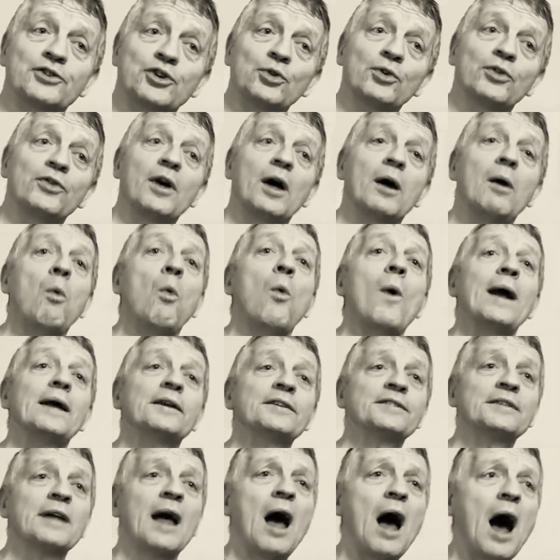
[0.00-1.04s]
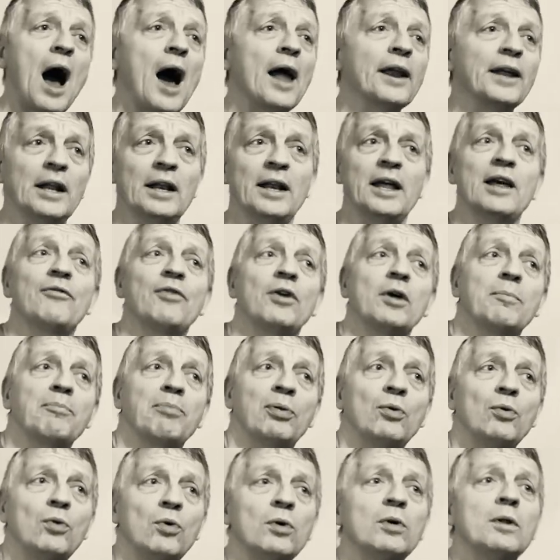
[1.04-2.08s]
to the west on a
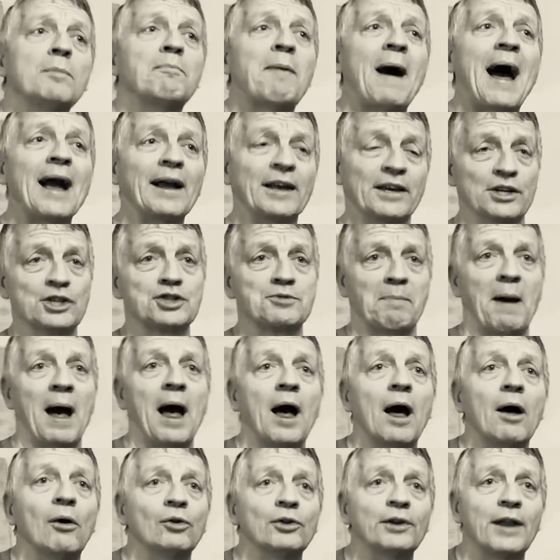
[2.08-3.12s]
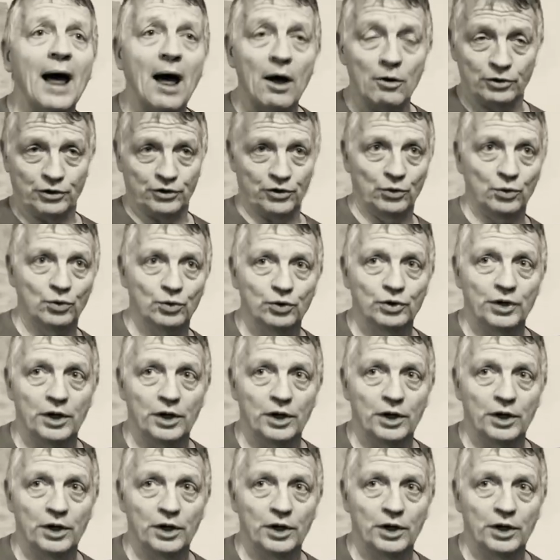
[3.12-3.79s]
Liverpool packet bound out to